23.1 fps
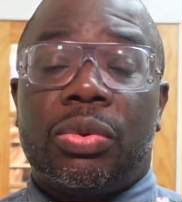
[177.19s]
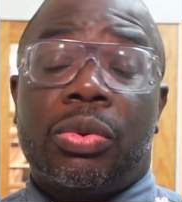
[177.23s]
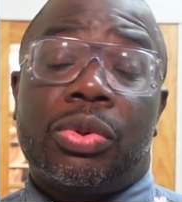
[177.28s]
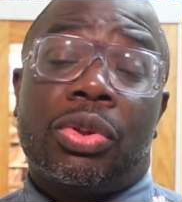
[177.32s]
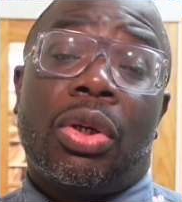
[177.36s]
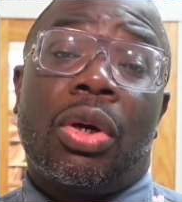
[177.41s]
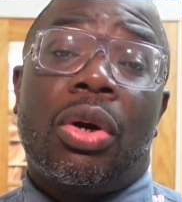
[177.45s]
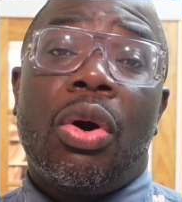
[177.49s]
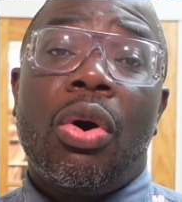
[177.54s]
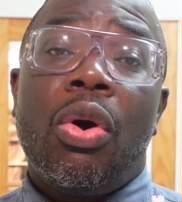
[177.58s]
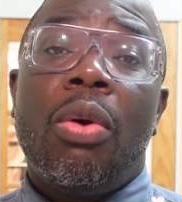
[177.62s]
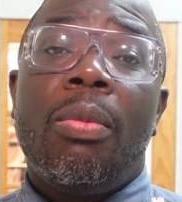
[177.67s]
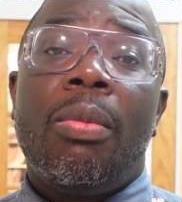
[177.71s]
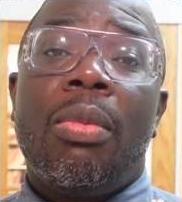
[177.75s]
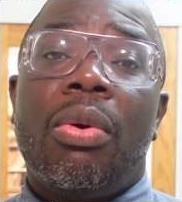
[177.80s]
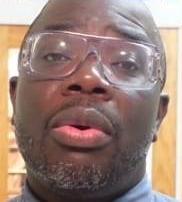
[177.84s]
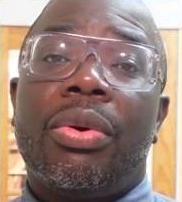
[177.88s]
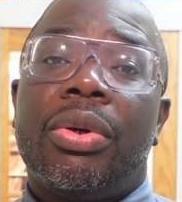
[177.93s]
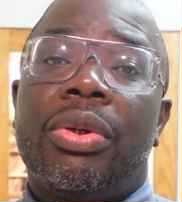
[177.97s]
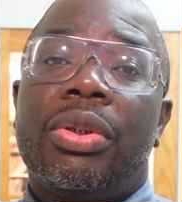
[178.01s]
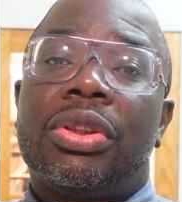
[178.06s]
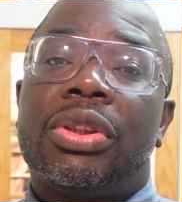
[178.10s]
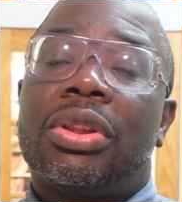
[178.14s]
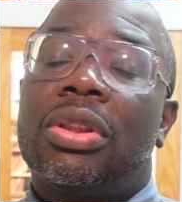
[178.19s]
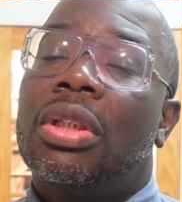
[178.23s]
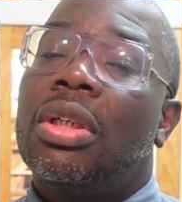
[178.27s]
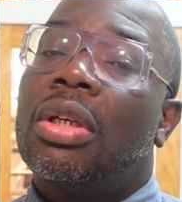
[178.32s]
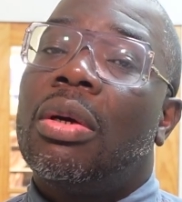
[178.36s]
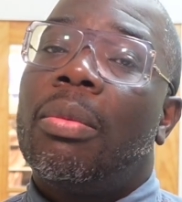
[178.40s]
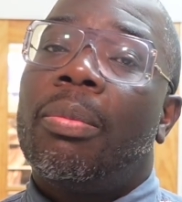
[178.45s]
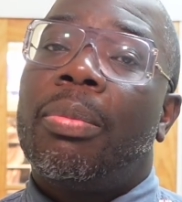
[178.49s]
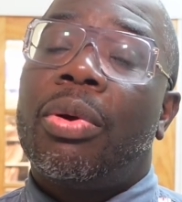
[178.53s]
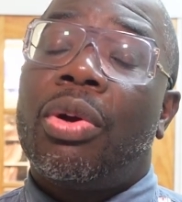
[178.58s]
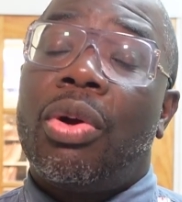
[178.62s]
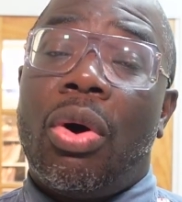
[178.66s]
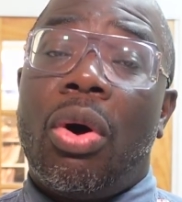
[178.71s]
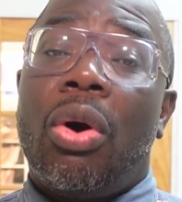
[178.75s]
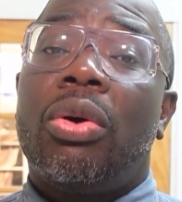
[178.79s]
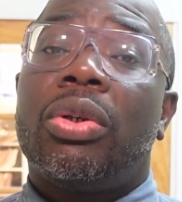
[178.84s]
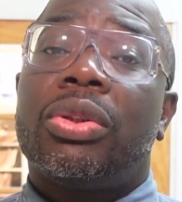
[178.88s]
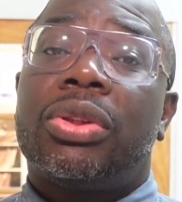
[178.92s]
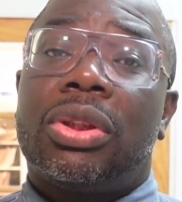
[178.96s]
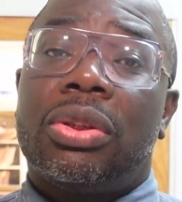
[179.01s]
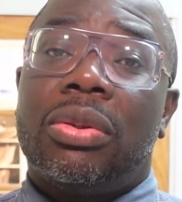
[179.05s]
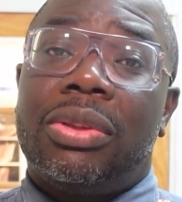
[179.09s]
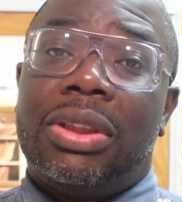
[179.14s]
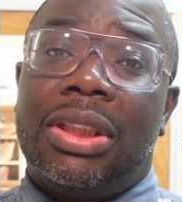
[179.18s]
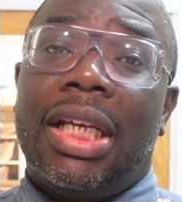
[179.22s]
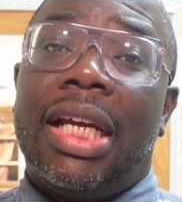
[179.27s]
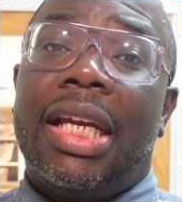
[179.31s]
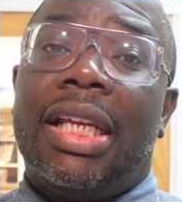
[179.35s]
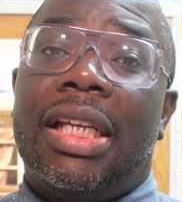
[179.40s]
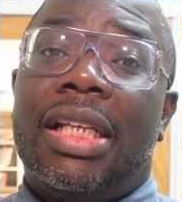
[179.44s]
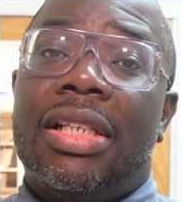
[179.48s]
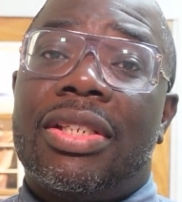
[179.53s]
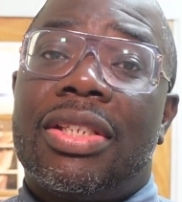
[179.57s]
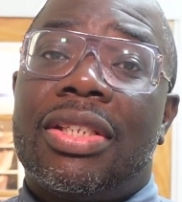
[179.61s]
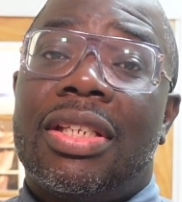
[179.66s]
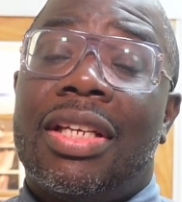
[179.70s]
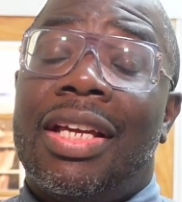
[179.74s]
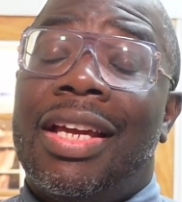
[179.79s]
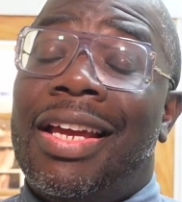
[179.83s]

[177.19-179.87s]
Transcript: which are homeowners, but also tenants.